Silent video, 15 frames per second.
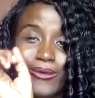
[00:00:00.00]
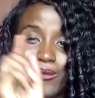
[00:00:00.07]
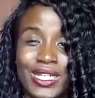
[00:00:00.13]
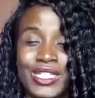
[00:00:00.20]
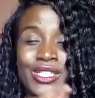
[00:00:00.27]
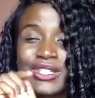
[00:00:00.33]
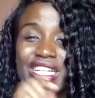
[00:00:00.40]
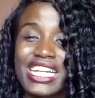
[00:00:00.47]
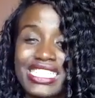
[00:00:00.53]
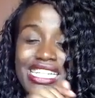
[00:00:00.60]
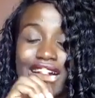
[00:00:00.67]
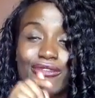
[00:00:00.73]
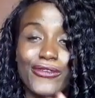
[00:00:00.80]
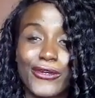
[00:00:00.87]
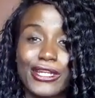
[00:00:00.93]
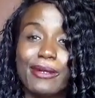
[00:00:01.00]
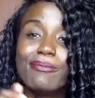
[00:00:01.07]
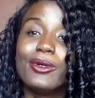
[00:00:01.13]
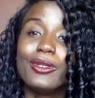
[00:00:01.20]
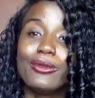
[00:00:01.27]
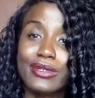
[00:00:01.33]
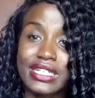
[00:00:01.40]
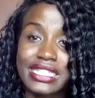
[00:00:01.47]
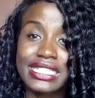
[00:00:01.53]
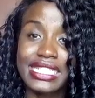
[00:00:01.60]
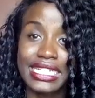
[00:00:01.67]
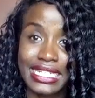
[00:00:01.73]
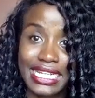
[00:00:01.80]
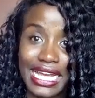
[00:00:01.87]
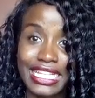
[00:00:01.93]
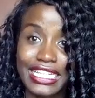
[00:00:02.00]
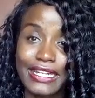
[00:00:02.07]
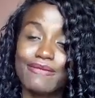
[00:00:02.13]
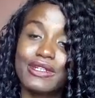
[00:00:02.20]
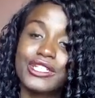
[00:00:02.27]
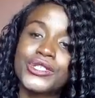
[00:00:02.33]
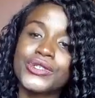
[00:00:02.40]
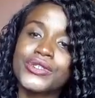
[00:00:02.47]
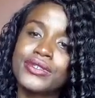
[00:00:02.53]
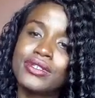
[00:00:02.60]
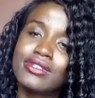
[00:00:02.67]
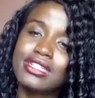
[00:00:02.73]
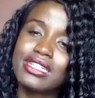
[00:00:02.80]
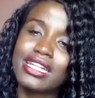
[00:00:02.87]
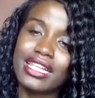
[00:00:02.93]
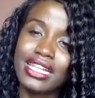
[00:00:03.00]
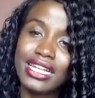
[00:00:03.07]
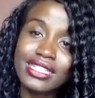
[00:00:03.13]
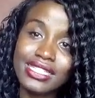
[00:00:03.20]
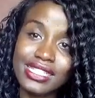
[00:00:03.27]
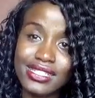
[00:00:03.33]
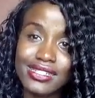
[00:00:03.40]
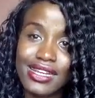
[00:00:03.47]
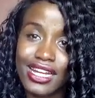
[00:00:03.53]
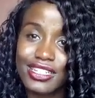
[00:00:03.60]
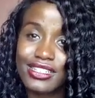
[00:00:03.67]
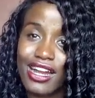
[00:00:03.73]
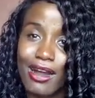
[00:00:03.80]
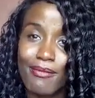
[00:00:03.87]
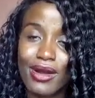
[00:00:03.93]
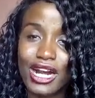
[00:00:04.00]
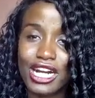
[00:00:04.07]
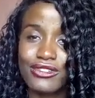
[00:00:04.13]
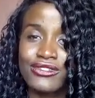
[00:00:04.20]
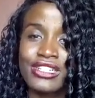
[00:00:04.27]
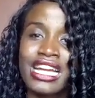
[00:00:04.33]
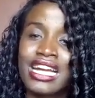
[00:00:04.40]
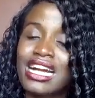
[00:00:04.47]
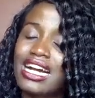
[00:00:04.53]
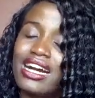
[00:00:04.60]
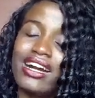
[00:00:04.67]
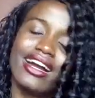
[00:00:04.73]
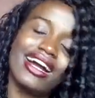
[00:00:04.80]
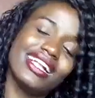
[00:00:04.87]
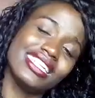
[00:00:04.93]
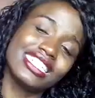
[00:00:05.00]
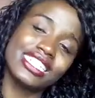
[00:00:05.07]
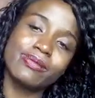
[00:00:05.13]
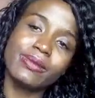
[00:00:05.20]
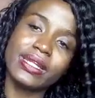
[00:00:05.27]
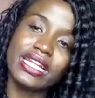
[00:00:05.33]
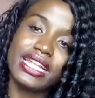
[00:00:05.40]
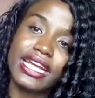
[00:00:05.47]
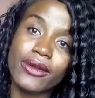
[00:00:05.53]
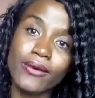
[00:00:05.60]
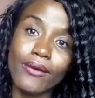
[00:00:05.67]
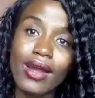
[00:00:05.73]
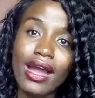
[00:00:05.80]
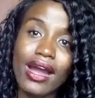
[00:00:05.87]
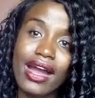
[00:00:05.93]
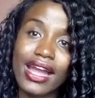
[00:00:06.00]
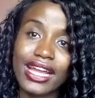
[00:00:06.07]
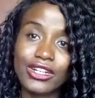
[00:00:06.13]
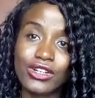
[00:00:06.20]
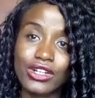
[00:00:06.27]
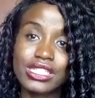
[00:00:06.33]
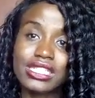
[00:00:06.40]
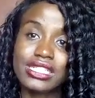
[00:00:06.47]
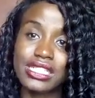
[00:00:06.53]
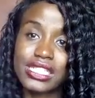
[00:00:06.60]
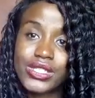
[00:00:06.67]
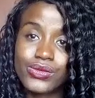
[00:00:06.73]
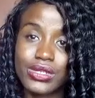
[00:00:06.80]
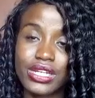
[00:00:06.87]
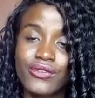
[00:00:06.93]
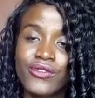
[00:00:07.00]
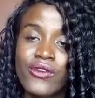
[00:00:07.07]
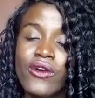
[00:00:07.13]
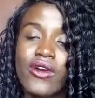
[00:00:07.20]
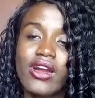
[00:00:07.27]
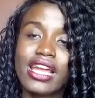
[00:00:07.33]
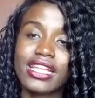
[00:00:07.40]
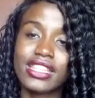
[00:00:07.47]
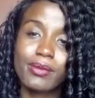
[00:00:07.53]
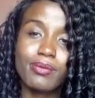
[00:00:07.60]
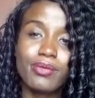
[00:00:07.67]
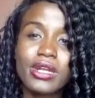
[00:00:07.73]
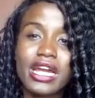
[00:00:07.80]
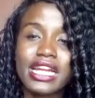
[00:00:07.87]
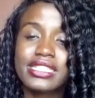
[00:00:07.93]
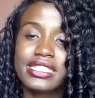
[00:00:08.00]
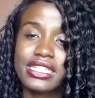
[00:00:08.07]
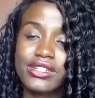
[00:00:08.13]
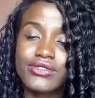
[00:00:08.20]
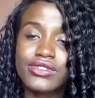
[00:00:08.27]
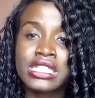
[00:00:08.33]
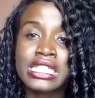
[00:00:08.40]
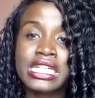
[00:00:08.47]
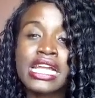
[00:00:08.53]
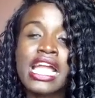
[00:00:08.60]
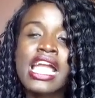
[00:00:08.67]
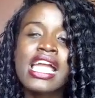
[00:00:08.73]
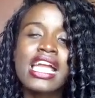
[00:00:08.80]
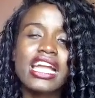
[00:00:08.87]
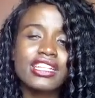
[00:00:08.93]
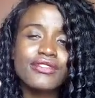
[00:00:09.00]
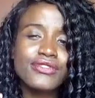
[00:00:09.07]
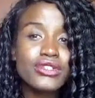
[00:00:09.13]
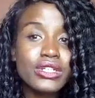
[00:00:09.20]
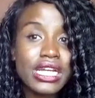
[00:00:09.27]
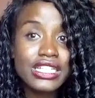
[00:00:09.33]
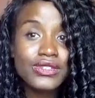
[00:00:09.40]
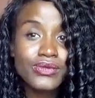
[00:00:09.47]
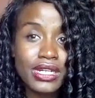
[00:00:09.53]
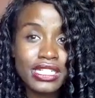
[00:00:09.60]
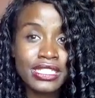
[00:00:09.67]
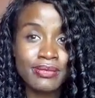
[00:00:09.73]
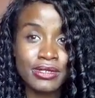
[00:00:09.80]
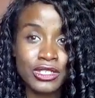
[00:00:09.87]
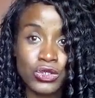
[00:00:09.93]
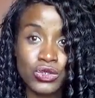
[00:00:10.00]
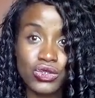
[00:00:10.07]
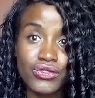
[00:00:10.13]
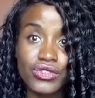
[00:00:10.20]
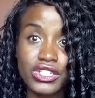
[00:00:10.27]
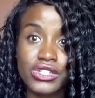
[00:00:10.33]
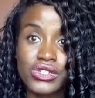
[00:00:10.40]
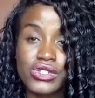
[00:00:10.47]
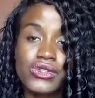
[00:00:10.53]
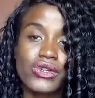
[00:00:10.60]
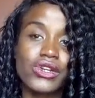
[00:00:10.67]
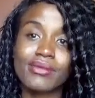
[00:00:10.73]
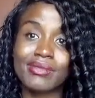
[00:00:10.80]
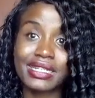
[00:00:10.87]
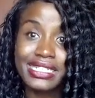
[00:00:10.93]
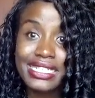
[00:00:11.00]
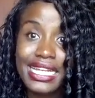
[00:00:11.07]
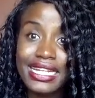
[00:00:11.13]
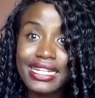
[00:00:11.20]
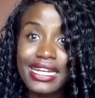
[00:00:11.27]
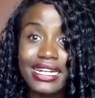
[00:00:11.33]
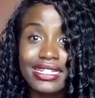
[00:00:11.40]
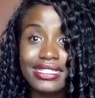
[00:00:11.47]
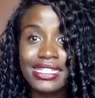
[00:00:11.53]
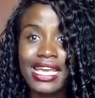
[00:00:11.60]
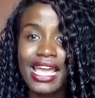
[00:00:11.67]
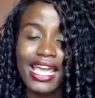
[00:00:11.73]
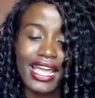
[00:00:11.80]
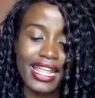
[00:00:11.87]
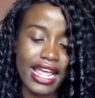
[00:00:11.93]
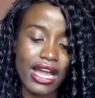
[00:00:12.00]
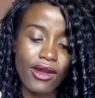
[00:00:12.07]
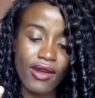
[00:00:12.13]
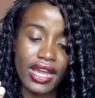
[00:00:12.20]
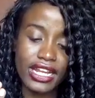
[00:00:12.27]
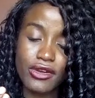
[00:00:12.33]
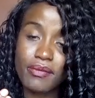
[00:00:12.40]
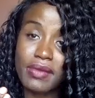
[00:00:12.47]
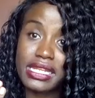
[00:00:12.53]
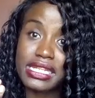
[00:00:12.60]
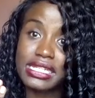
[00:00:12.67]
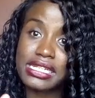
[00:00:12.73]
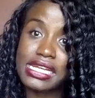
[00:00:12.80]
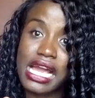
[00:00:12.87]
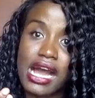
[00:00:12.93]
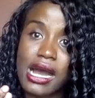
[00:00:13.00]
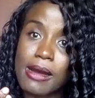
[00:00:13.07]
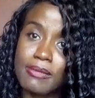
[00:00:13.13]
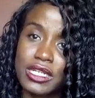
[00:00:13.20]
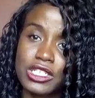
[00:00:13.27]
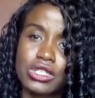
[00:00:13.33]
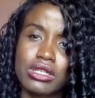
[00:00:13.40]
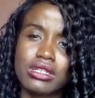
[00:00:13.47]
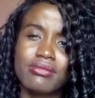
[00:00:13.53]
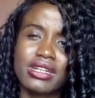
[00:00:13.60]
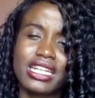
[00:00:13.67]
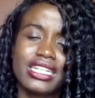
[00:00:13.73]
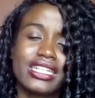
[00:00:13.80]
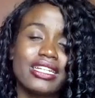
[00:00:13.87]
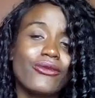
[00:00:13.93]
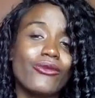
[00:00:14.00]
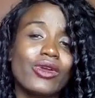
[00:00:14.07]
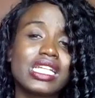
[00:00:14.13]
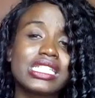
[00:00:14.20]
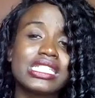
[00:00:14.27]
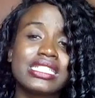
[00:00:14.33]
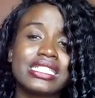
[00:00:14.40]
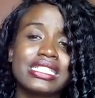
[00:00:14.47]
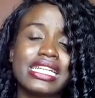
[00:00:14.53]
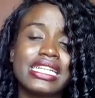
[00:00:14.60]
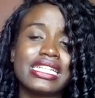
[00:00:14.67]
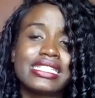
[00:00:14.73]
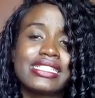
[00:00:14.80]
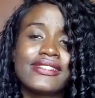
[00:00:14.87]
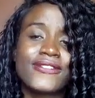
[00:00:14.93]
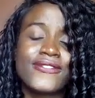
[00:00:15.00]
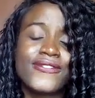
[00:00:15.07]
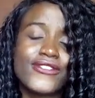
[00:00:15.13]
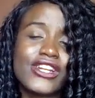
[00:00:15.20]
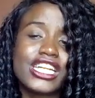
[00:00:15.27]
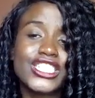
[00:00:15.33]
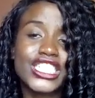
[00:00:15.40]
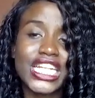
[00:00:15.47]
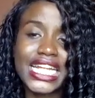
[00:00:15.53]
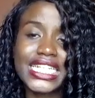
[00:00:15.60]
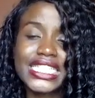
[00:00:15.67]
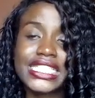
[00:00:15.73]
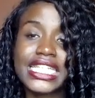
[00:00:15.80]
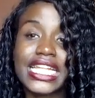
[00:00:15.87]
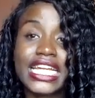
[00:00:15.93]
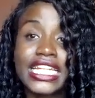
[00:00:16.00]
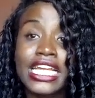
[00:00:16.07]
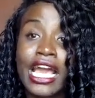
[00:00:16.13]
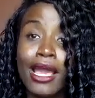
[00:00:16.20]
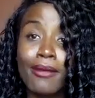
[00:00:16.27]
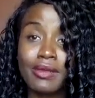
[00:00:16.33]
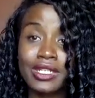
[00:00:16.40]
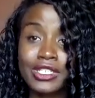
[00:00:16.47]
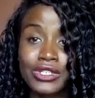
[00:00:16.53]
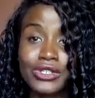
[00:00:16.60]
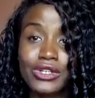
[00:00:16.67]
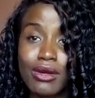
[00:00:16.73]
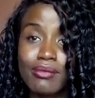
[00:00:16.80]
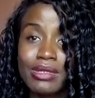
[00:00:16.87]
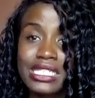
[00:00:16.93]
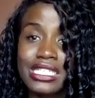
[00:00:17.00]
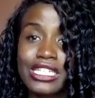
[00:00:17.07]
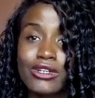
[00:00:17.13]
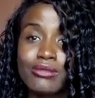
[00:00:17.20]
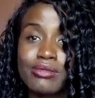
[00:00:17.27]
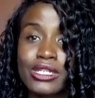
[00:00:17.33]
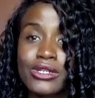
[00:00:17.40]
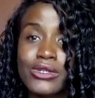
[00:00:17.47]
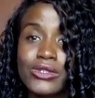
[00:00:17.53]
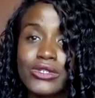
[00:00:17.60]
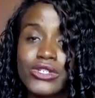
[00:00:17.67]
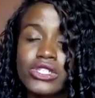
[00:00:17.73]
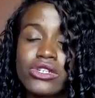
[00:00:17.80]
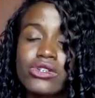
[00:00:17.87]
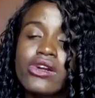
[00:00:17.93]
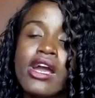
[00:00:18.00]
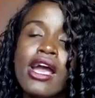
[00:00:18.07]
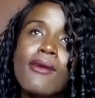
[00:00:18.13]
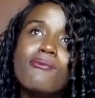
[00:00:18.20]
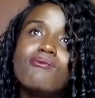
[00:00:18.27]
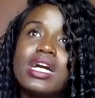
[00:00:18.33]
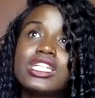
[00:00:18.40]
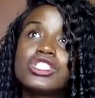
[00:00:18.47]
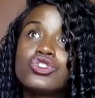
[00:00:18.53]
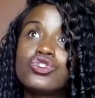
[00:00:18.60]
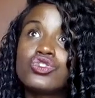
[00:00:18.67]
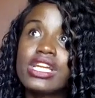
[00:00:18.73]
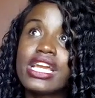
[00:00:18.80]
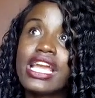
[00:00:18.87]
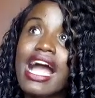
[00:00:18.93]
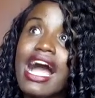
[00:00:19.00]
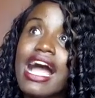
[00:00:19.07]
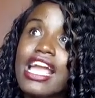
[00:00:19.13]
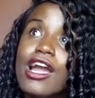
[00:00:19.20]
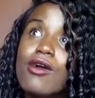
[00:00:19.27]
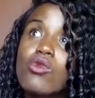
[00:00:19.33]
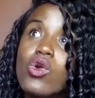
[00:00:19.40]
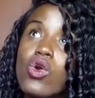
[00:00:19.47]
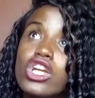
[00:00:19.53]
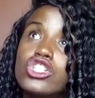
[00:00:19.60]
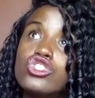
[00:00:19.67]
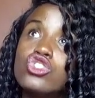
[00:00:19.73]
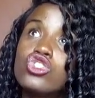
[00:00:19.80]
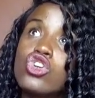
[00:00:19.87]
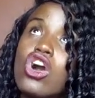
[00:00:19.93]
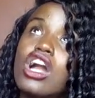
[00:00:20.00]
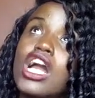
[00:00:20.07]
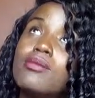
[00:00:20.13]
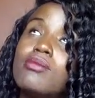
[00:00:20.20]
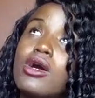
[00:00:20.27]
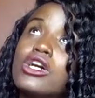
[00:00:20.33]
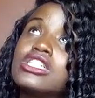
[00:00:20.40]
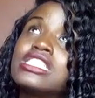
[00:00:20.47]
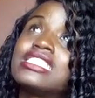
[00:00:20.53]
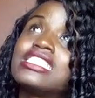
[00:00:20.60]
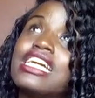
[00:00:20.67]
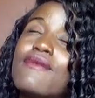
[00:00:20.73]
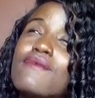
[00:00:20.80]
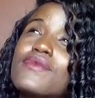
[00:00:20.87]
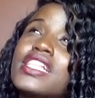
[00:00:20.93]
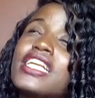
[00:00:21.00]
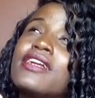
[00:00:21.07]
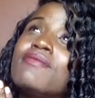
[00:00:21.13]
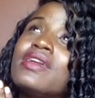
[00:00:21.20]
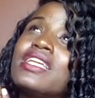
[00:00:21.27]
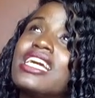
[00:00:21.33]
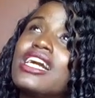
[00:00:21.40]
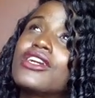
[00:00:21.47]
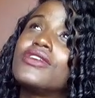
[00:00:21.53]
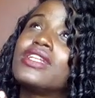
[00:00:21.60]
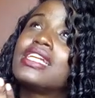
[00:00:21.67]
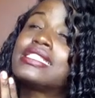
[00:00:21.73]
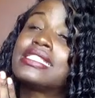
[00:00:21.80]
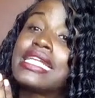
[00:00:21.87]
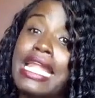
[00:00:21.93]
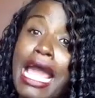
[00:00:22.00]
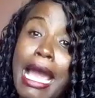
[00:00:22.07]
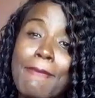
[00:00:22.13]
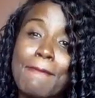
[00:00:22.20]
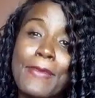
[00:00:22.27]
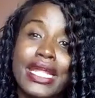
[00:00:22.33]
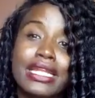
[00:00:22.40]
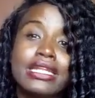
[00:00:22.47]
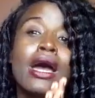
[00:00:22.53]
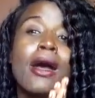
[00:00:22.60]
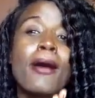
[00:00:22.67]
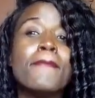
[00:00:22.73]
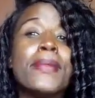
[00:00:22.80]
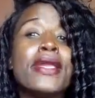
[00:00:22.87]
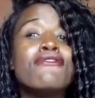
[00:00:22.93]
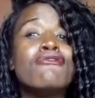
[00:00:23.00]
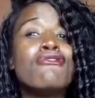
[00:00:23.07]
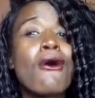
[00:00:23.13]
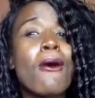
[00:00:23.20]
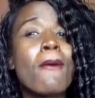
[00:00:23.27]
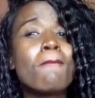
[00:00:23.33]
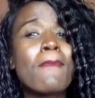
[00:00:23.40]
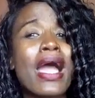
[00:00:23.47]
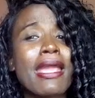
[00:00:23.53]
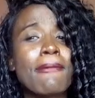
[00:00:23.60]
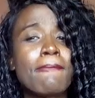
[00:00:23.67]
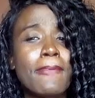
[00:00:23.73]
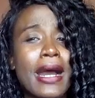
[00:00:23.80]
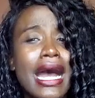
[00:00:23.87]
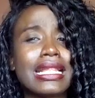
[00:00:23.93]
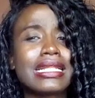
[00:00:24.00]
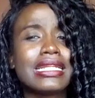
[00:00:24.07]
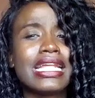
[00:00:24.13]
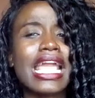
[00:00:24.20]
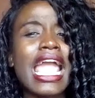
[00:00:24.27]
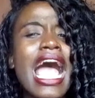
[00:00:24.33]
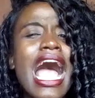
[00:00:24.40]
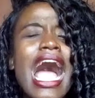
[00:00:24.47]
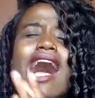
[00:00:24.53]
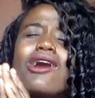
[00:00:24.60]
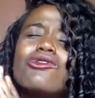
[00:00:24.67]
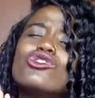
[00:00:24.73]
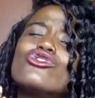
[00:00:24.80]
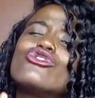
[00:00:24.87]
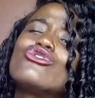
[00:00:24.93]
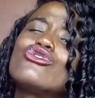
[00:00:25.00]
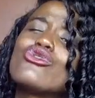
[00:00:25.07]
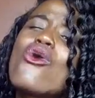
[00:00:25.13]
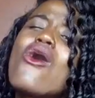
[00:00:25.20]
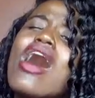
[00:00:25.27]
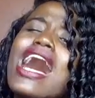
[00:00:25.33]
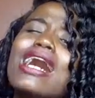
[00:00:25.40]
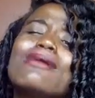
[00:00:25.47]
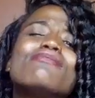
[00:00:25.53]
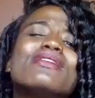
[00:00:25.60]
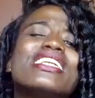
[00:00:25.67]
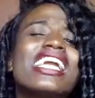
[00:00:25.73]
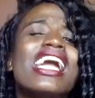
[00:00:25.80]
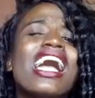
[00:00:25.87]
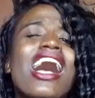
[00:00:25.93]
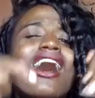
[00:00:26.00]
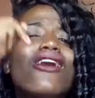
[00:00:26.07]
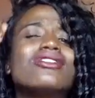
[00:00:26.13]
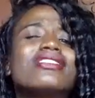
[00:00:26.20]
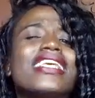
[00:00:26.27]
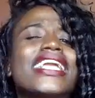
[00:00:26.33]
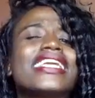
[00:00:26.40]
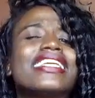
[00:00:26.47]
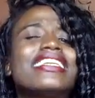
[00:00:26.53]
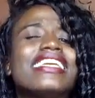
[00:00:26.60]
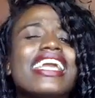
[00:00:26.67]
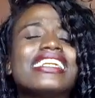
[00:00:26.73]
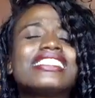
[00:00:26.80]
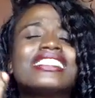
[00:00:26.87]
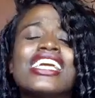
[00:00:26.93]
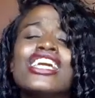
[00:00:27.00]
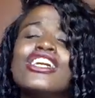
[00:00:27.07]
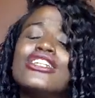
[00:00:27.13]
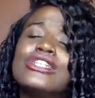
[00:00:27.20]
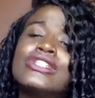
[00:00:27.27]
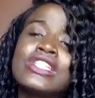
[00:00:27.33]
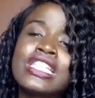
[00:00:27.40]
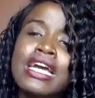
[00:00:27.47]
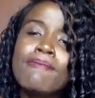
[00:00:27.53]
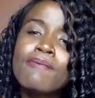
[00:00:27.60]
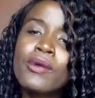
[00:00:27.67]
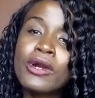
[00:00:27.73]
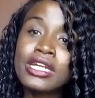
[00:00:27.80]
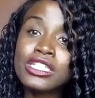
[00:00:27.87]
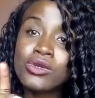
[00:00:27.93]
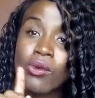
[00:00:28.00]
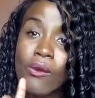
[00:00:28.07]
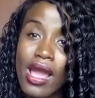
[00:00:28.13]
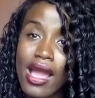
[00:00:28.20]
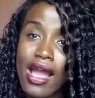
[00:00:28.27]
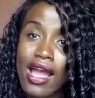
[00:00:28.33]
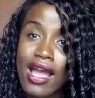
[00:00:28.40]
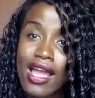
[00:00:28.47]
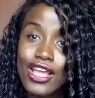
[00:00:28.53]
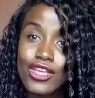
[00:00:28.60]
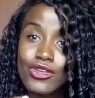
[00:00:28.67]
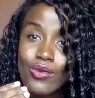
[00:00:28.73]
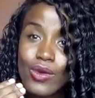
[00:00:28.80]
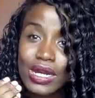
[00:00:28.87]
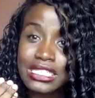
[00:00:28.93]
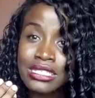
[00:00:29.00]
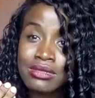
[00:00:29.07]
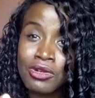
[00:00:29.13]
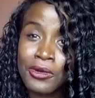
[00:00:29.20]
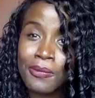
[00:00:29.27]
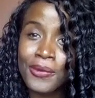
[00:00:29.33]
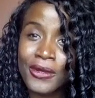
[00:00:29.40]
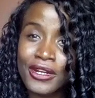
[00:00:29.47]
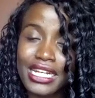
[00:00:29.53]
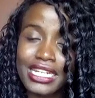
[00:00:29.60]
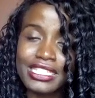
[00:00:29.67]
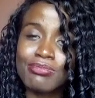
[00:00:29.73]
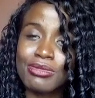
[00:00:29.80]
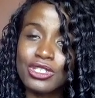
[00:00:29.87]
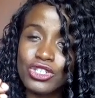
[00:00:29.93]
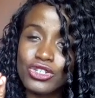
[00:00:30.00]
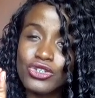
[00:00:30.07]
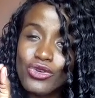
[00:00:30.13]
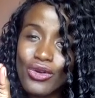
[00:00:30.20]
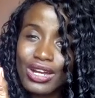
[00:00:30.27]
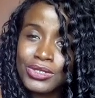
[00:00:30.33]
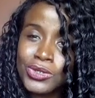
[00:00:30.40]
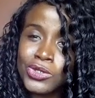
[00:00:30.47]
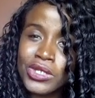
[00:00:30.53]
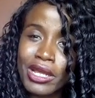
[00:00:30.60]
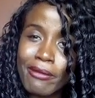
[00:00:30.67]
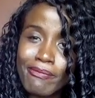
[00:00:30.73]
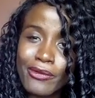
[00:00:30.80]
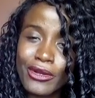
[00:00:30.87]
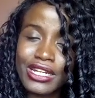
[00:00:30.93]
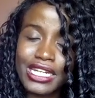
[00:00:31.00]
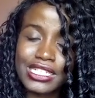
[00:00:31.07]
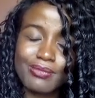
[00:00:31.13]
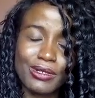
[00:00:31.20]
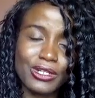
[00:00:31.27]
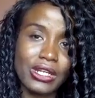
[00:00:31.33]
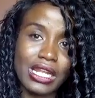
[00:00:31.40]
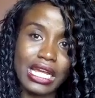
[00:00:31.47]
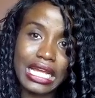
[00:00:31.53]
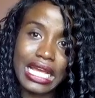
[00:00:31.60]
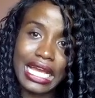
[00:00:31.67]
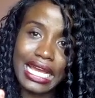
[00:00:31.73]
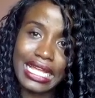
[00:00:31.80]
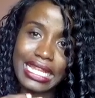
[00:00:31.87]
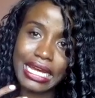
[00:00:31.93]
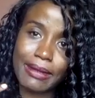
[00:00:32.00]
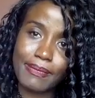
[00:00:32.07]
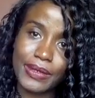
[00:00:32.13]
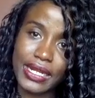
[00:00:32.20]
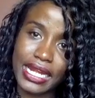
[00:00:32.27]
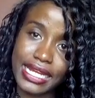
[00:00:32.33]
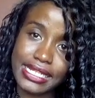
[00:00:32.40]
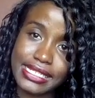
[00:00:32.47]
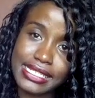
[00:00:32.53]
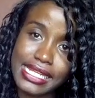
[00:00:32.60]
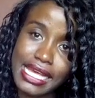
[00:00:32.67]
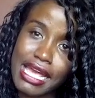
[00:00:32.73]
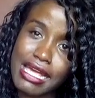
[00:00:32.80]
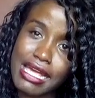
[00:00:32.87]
what to get affordable wigs in Kenya, make sure you click this card above. I'll explain like where I got this wig for and the price and everything. And if you guys want me to do videos on maintenance and how I normally make sure my wig stays fresh and slayed, make sure you comment down below also. But today I am going to talk about something miraculous that happened before my birthday. I was so happy. I was like, yes, you know that point where you want more products, but you want to try products, but you're like, hey, that price.